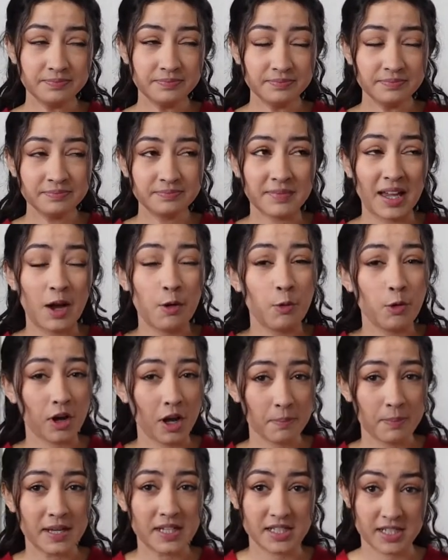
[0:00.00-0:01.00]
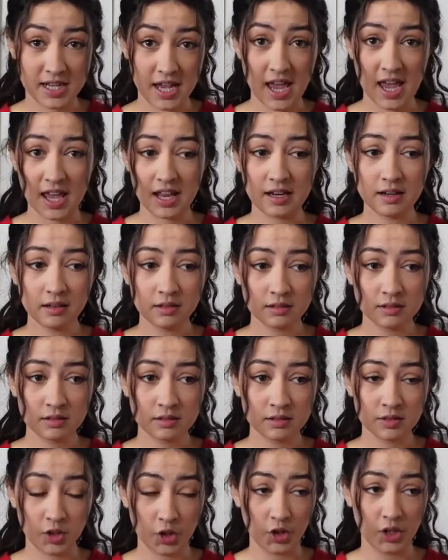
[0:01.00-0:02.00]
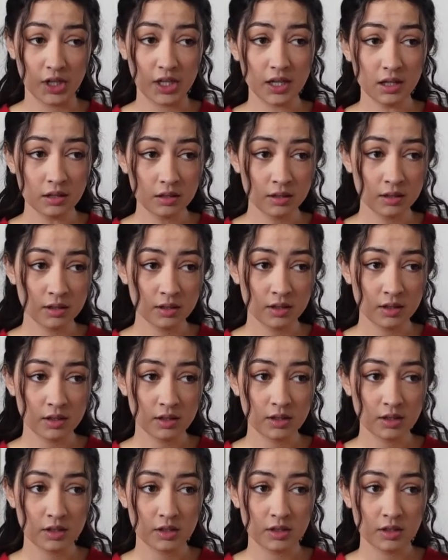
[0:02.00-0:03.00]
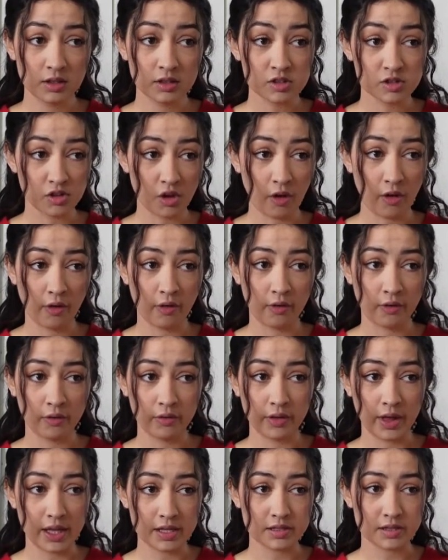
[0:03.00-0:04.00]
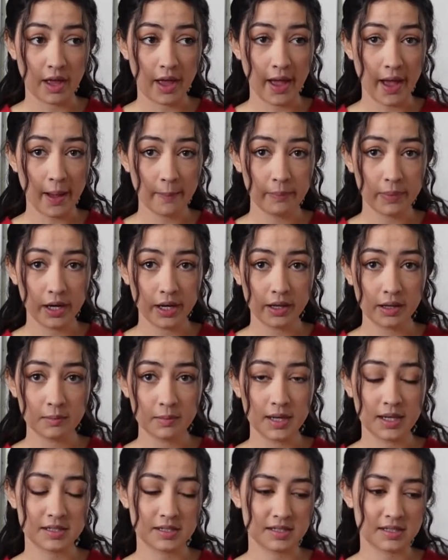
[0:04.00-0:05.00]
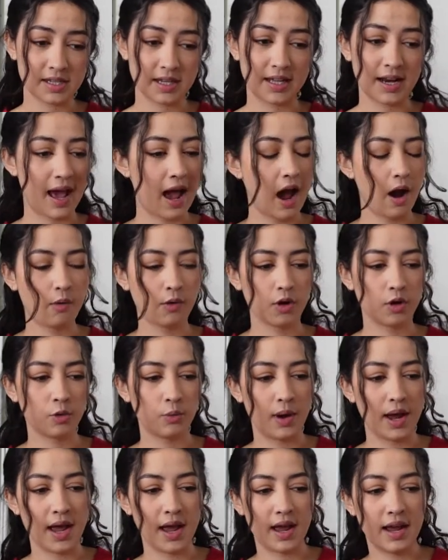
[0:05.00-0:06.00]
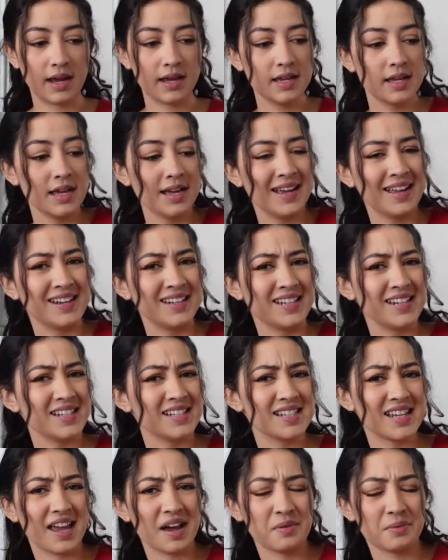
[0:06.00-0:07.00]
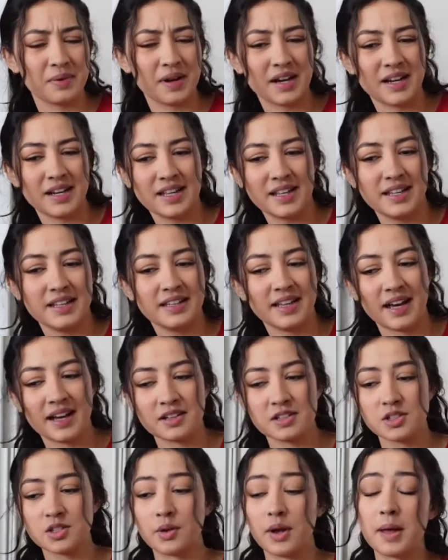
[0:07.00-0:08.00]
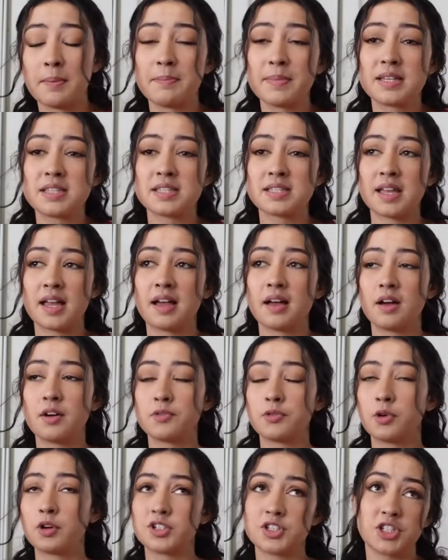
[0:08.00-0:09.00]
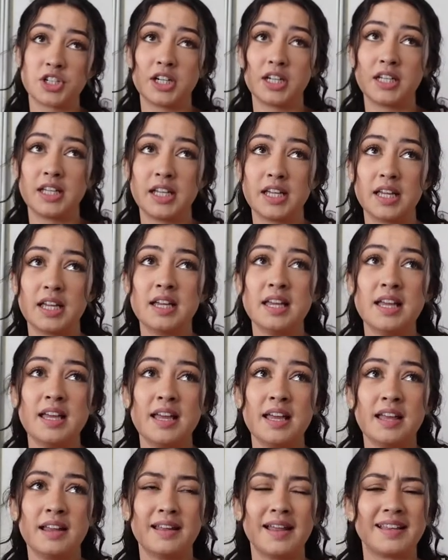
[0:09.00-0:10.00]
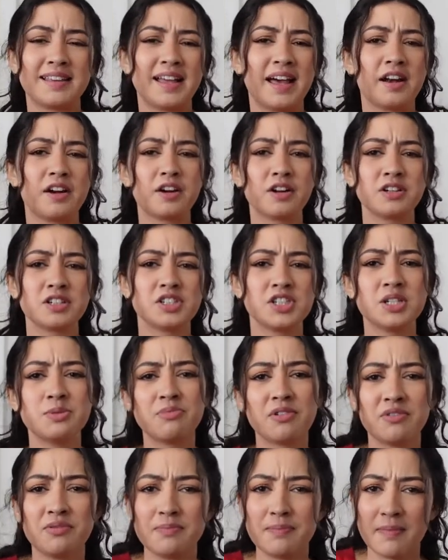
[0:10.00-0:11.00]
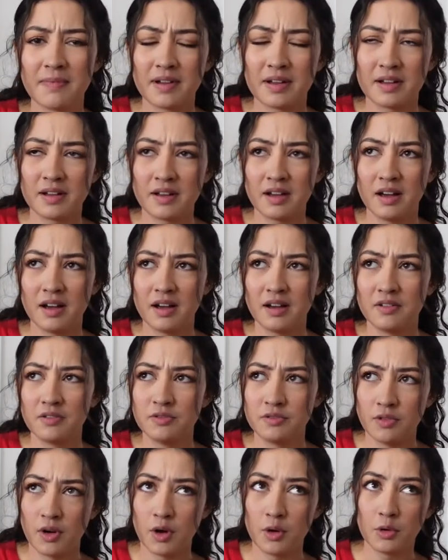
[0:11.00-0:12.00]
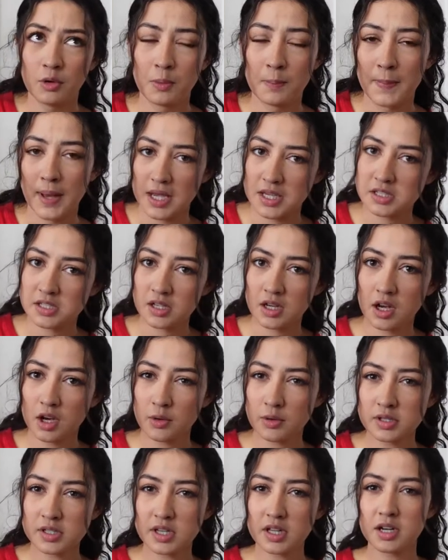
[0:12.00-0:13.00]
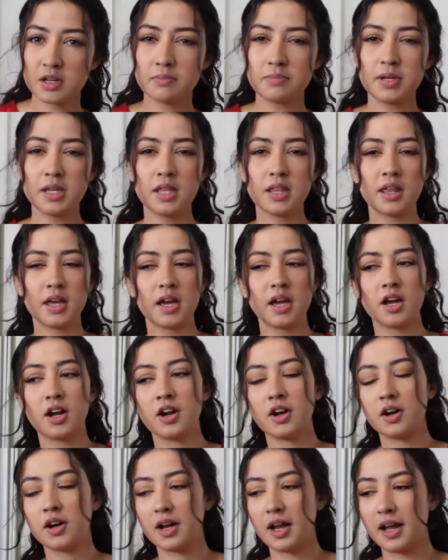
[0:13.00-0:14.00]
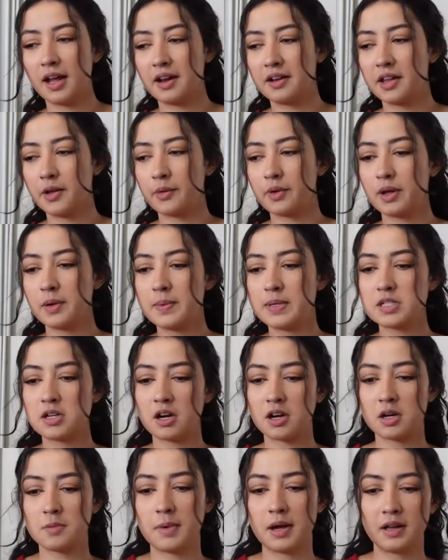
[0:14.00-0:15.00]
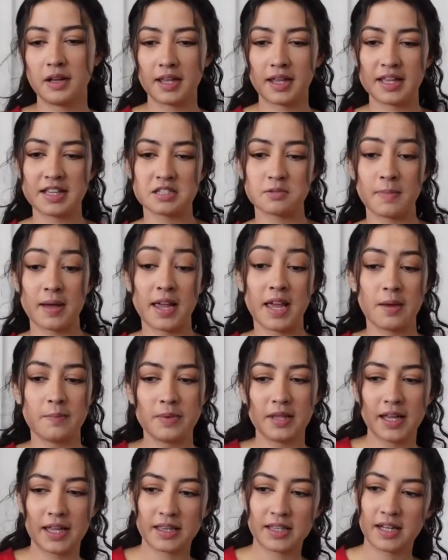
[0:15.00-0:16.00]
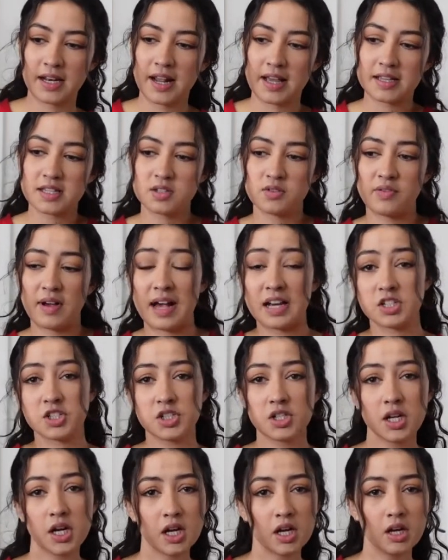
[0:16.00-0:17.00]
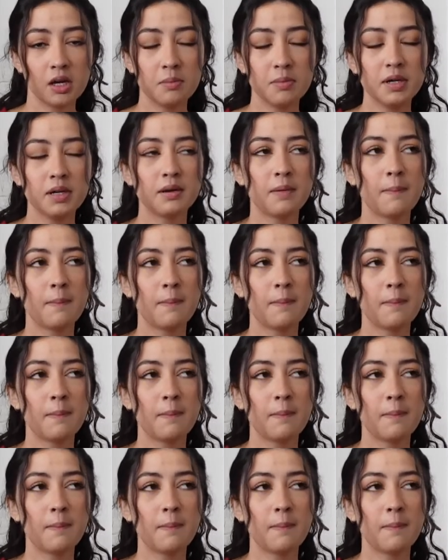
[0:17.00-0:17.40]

I woke up at 10 30 so that's not happening because it's like an hour away need to get ready. Yeah, so I missed that unfortunately. Like the editor-in-chief of uh, Vogue Mexico is gonna be there and they were gonna be talking about like is Miami like the next fashion hub.